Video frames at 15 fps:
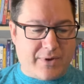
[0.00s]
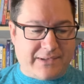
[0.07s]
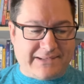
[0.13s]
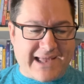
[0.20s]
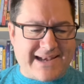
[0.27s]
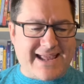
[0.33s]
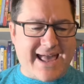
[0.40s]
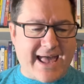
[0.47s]

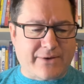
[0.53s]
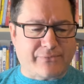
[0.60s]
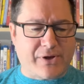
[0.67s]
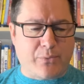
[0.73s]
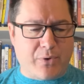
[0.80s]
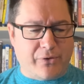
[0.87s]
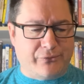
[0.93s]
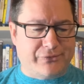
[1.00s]
Lenny Henry,
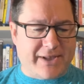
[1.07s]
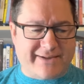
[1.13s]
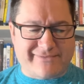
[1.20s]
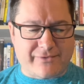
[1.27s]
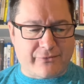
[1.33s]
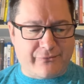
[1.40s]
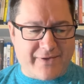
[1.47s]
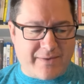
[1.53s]
Will
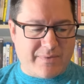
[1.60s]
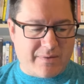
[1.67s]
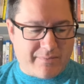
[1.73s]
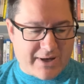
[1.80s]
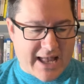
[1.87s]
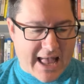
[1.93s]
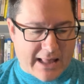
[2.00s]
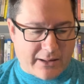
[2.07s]
Fletcher, Fabian
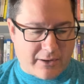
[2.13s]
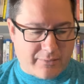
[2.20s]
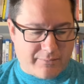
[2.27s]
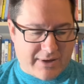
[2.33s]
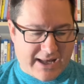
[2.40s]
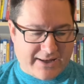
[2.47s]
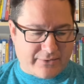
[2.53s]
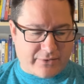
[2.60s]
McCallum.
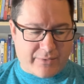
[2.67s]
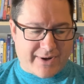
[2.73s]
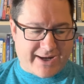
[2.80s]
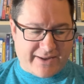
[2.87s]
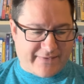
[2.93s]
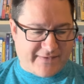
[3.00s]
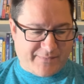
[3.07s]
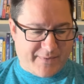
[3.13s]
I don't know any
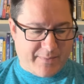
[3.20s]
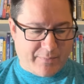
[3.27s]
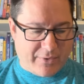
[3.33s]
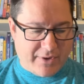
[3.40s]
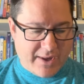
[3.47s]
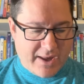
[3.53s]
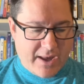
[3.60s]
of these people.